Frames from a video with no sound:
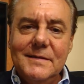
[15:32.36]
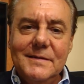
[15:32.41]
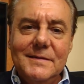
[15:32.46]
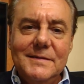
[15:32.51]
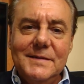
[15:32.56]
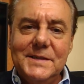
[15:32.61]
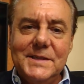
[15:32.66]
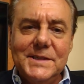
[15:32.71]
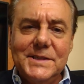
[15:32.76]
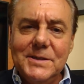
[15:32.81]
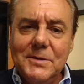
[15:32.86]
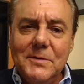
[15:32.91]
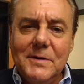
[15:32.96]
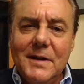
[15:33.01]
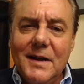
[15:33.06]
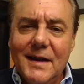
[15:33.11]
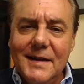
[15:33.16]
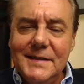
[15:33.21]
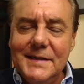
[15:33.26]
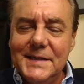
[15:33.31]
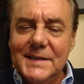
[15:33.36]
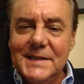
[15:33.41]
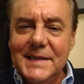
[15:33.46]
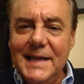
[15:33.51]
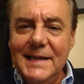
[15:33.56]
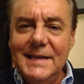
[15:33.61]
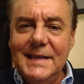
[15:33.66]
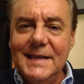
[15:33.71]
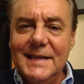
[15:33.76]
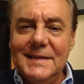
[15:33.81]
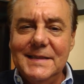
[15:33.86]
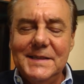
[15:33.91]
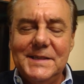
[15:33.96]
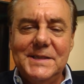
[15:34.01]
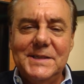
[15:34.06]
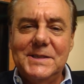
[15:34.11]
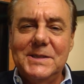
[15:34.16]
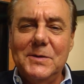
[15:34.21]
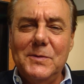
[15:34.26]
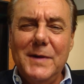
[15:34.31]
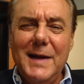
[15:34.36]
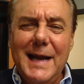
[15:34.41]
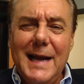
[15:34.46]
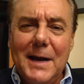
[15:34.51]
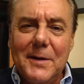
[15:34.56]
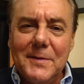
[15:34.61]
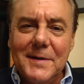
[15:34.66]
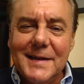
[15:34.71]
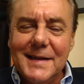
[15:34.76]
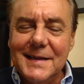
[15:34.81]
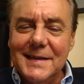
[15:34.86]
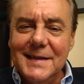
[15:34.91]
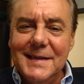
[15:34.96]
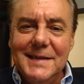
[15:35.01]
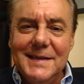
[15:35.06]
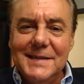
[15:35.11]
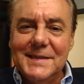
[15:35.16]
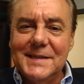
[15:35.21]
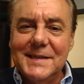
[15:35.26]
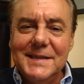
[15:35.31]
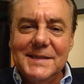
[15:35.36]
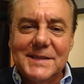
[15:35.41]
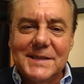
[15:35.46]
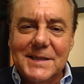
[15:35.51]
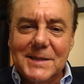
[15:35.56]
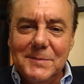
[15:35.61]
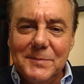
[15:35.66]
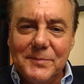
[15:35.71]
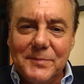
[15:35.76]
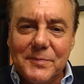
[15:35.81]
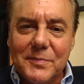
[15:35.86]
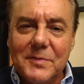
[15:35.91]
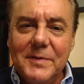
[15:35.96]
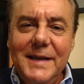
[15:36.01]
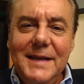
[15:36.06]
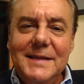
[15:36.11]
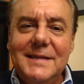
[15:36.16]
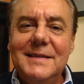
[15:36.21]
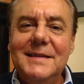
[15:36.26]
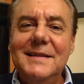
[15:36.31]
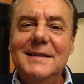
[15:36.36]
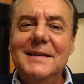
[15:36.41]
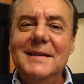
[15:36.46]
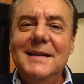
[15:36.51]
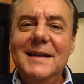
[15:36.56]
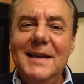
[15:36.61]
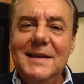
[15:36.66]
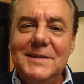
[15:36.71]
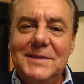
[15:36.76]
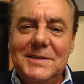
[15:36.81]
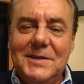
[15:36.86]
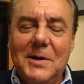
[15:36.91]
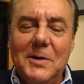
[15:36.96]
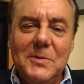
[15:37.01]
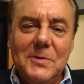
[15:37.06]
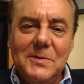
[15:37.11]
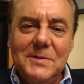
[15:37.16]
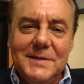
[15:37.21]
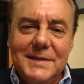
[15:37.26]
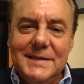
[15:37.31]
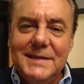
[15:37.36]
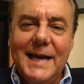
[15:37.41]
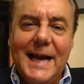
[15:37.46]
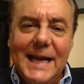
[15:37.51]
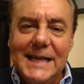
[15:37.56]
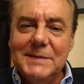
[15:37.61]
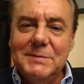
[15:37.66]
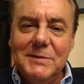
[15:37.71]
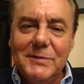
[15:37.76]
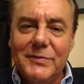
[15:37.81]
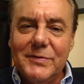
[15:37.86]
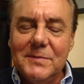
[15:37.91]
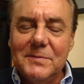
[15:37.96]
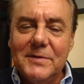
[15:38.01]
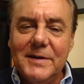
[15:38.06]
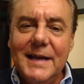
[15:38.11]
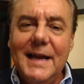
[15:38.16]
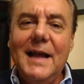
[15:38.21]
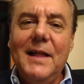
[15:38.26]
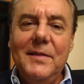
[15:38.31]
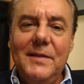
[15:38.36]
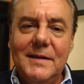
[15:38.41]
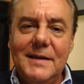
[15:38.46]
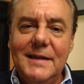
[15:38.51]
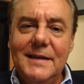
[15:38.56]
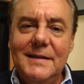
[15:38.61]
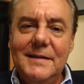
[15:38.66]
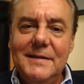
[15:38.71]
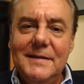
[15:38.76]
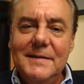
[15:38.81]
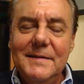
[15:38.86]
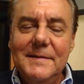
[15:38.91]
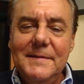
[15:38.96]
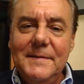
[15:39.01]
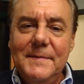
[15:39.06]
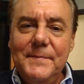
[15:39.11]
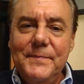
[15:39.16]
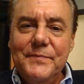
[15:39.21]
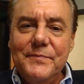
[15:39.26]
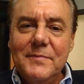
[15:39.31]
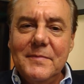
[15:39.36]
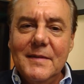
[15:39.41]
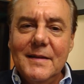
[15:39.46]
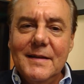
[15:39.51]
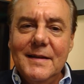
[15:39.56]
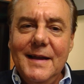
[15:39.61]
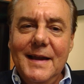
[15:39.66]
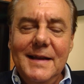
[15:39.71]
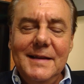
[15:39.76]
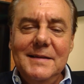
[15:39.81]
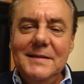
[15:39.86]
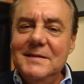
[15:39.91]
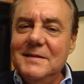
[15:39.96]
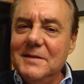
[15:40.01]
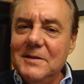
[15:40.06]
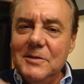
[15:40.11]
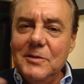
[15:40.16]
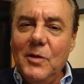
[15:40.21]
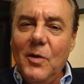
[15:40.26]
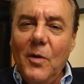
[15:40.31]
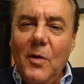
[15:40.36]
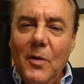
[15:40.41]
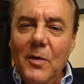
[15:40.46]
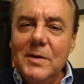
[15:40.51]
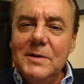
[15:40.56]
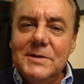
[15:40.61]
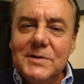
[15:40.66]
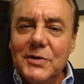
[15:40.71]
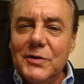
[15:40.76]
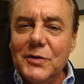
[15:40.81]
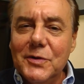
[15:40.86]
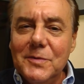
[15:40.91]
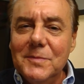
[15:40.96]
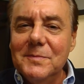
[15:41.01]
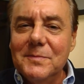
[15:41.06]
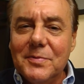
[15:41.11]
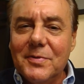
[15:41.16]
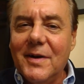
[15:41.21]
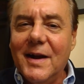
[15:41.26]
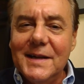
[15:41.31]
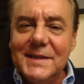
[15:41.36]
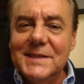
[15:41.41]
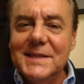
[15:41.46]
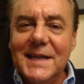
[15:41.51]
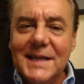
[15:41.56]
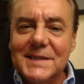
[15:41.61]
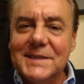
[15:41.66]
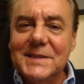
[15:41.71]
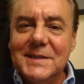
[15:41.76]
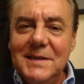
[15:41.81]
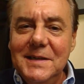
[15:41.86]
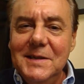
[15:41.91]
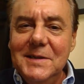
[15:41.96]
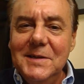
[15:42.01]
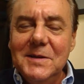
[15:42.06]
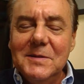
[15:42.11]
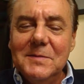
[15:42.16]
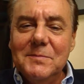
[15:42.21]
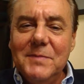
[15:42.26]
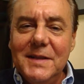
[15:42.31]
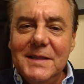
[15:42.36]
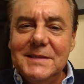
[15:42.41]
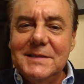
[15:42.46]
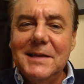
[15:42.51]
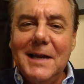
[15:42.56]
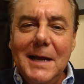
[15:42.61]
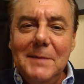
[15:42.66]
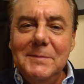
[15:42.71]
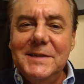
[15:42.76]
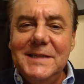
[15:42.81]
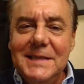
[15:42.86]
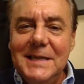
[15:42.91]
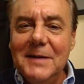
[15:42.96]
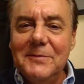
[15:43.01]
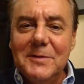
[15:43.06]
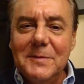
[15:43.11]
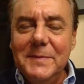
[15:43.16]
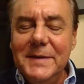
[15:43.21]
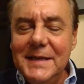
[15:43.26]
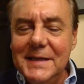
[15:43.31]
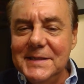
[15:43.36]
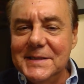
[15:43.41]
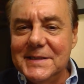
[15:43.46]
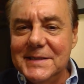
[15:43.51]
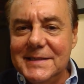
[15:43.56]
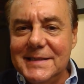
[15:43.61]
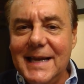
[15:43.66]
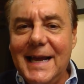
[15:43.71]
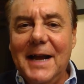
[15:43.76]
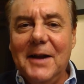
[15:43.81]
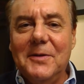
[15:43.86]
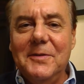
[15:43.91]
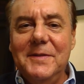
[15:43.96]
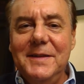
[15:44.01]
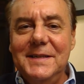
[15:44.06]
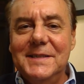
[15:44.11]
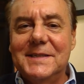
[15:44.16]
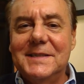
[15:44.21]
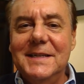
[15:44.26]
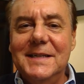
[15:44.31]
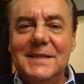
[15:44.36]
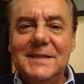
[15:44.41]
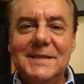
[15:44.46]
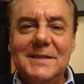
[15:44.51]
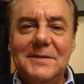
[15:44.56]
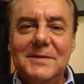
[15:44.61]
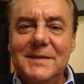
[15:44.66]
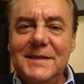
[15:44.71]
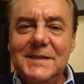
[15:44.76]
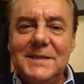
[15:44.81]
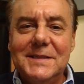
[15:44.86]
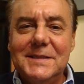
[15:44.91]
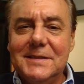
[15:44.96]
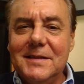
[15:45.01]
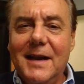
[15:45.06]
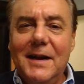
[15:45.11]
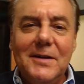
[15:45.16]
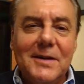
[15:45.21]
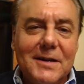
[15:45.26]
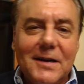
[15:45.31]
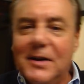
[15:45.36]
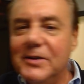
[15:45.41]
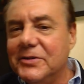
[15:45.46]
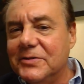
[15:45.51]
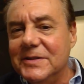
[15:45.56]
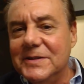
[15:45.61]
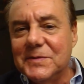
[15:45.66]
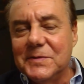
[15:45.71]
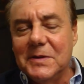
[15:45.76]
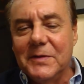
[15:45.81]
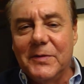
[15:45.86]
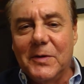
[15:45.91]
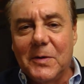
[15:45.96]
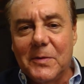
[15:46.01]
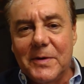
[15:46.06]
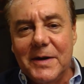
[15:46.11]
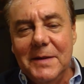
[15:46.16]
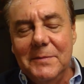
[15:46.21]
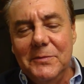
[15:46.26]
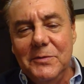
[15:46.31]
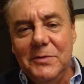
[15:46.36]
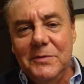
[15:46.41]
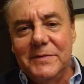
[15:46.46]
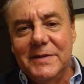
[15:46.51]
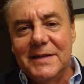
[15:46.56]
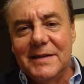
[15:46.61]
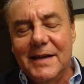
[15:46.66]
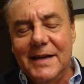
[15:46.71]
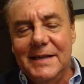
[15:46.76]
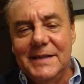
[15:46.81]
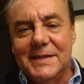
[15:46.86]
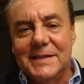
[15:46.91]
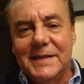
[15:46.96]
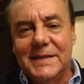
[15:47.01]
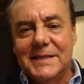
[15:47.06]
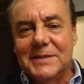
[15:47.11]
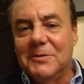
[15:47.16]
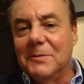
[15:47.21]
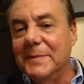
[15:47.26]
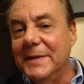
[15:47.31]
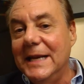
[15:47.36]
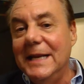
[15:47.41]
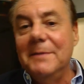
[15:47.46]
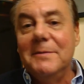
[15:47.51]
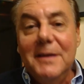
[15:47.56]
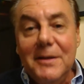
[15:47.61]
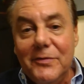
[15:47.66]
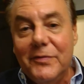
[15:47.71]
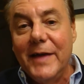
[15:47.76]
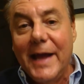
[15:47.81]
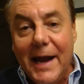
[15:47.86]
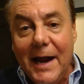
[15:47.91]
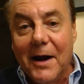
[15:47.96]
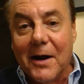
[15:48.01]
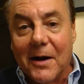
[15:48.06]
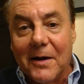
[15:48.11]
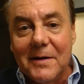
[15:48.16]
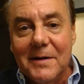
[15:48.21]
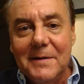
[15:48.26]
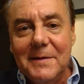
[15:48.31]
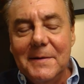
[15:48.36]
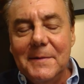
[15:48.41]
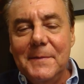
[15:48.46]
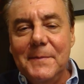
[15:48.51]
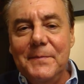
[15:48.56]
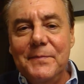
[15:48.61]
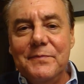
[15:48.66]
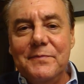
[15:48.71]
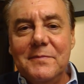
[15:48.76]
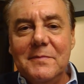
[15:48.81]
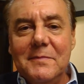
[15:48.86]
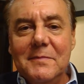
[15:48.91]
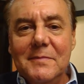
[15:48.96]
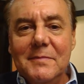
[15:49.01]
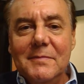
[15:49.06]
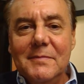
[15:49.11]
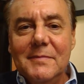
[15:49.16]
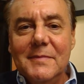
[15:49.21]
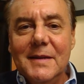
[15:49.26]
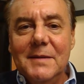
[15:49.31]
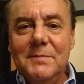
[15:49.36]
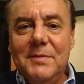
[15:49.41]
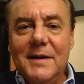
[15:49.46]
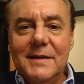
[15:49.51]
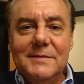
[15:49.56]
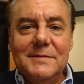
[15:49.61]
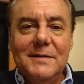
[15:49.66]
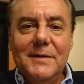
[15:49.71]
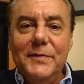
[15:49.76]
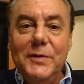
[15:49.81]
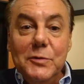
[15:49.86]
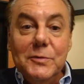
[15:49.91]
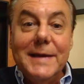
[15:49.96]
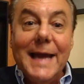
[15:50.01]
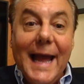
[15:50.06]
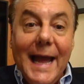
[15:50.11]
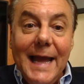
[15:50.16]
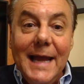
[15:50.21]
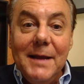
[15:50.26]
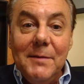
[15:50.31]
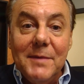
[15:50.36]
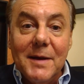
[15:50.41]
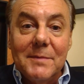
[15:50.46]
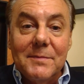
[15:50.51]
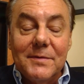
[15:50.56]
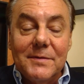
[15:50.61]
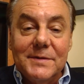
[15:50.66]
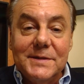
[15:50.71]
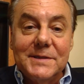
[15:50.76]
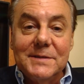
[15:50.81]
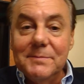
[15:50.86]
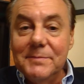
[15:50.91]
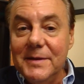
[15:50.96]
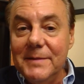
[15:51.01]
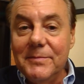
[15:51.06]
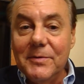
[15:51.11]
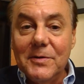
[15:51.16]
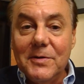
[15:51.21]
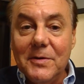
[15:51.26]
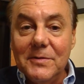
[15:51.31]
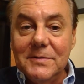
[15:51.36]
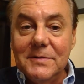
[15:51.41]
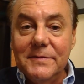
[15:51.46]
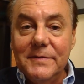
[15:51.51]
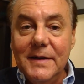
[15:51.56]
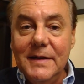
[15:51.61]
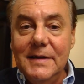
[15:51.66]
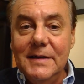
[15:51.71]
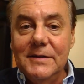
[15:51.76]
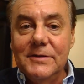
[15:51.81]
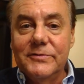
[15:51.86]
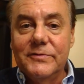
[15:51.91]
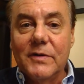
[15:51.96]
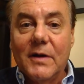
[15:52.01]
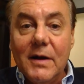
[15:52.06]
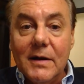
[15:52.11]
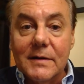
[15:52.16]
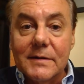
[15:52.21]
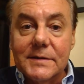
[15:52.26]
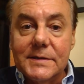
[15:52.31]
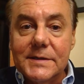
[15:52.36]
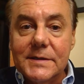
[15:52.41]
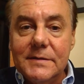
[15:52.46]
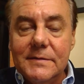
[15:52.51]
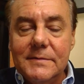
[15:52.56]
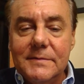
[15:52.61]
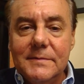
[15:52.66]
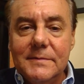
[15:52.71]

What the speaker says: This is so condescending. This is so arrogant, and it's complete and total detachment from reality. And the long-term process, by the time she ever begins to tackle these things, these entire countries will have already moved to the United States. There won't be anybody there but a few gang members and people cultivating drugs.